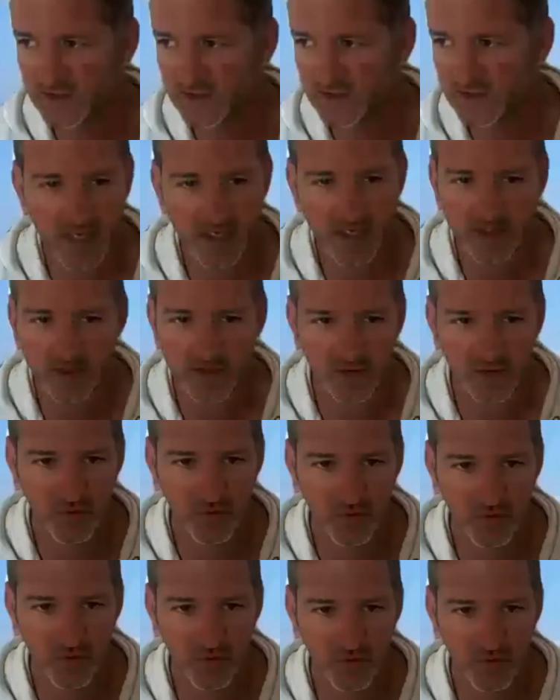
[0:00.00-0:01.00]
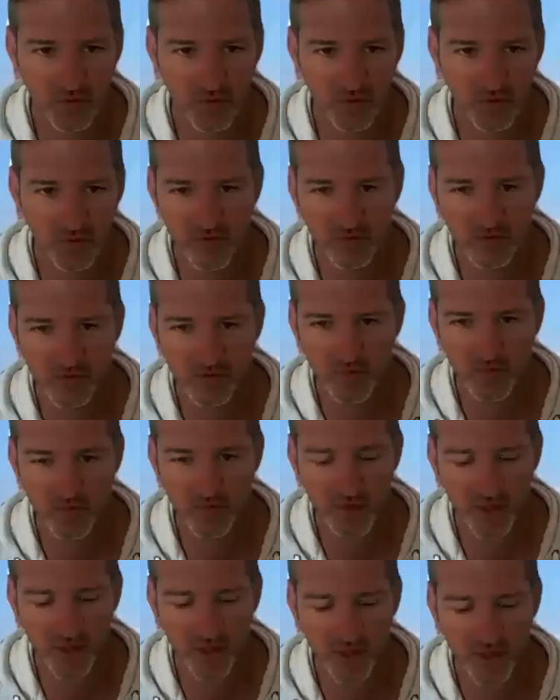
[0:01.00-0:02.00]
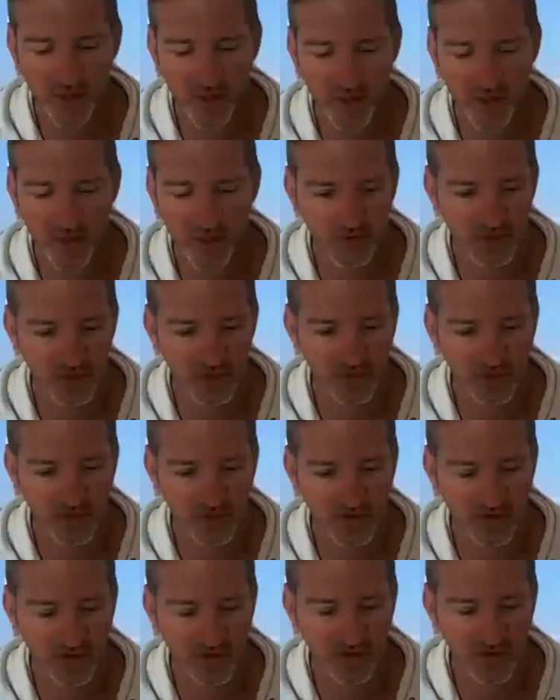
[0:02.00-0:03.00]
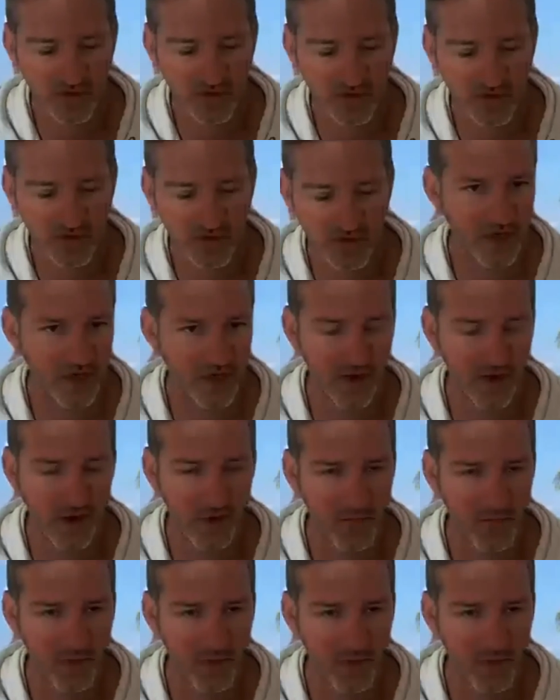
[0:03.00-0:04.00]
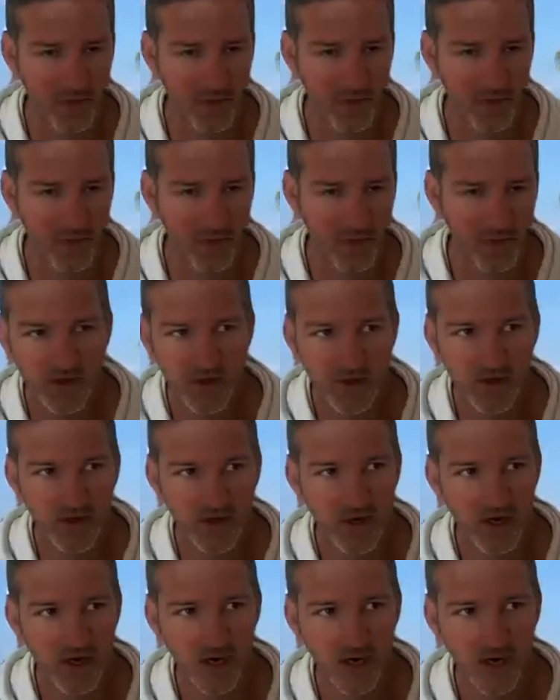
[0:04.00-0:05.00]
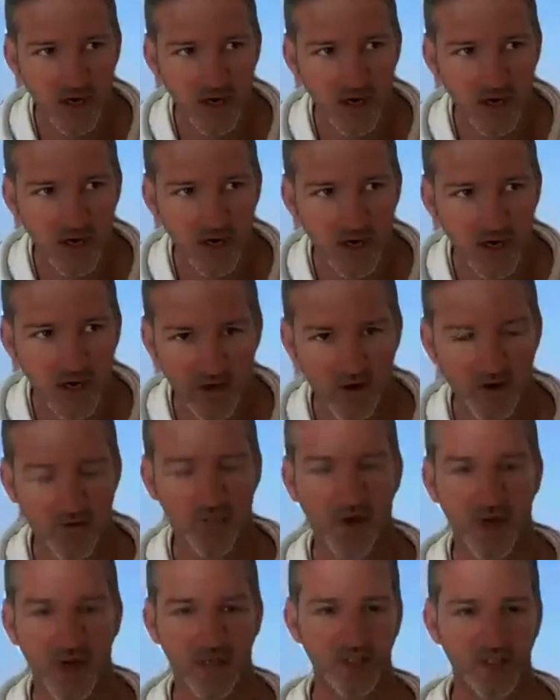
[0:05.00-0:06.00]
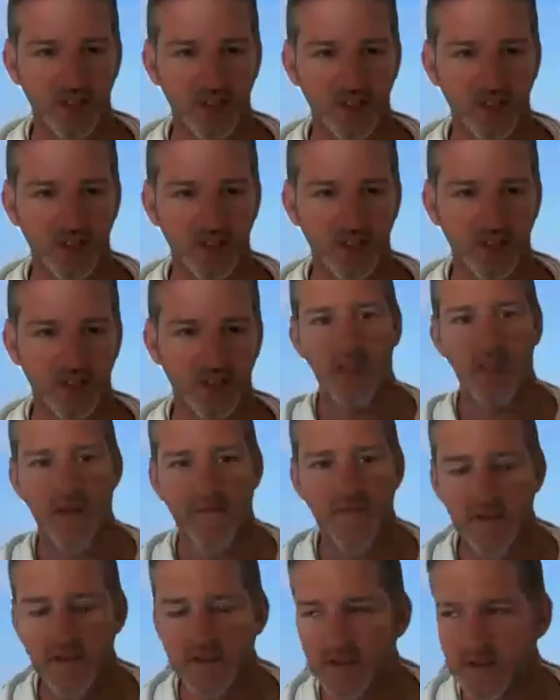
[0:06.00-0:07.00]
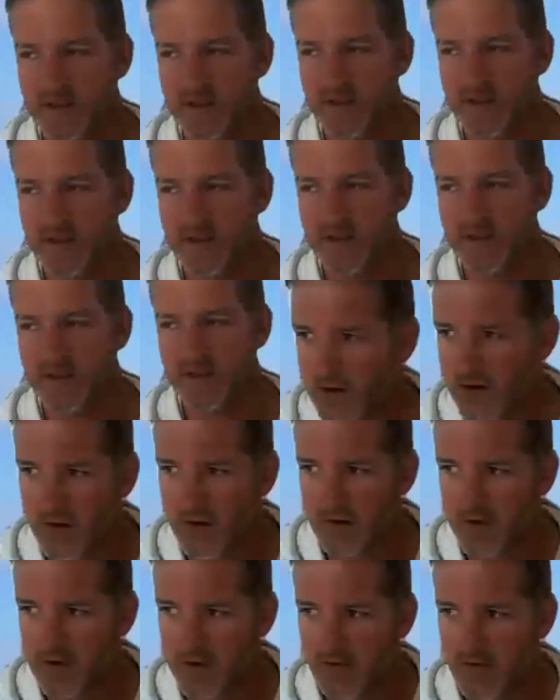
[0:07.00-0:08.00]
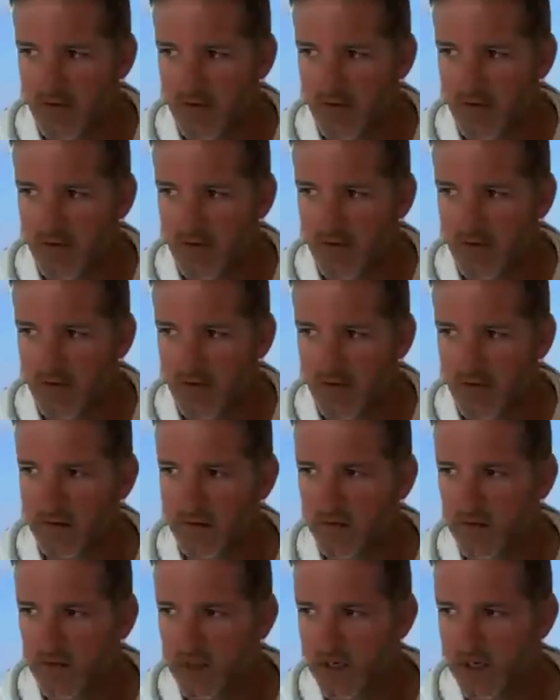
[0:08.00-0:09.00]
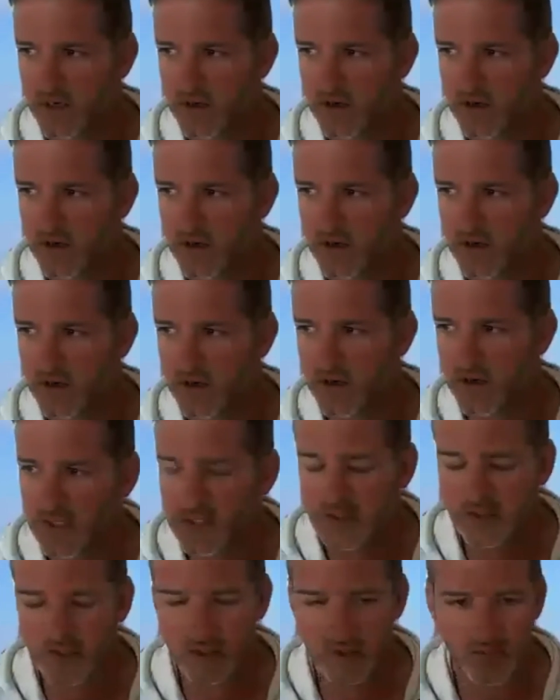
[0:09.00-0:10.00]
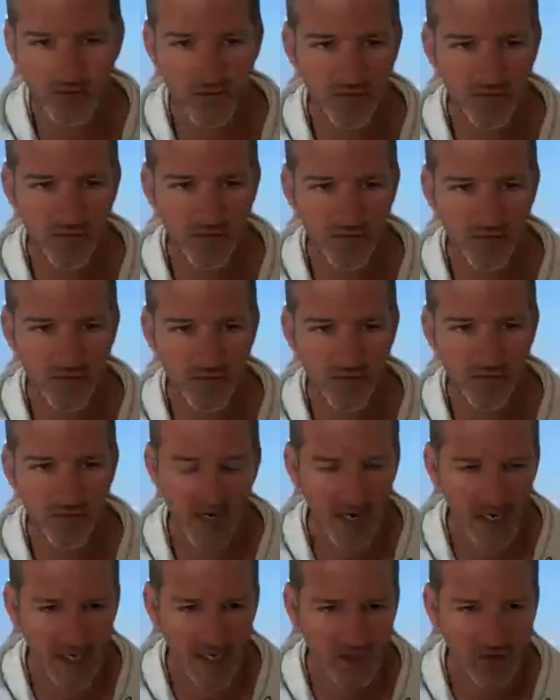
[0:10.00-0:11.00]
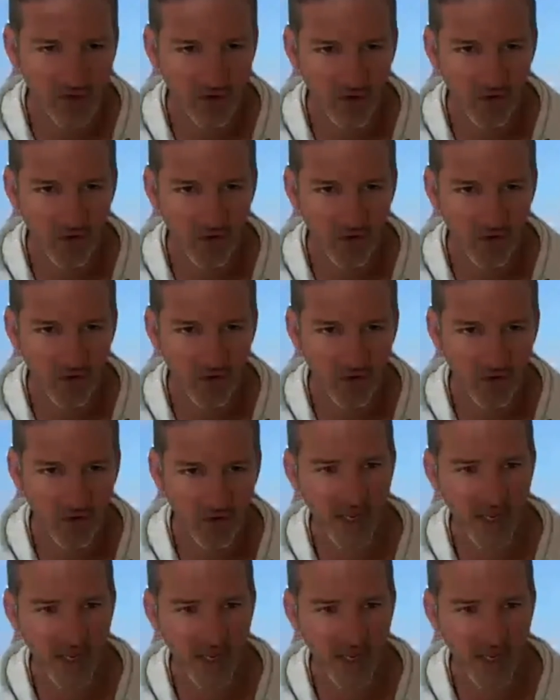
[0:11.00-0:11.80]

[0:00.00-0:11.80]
easy to walk away from something that you're just looking at the numbers and you're not passionate. If it's you got to work within some a niche or whatever it